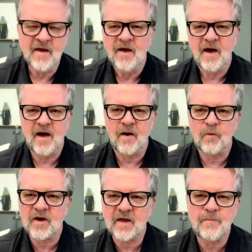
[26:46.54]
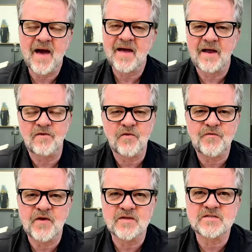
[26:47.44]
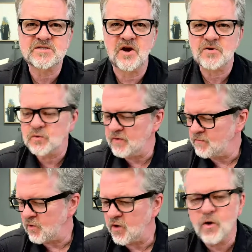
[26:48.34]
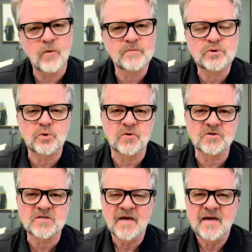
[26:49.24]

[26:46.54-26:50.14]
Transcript: we're going to get back out in the field and start doing more home tours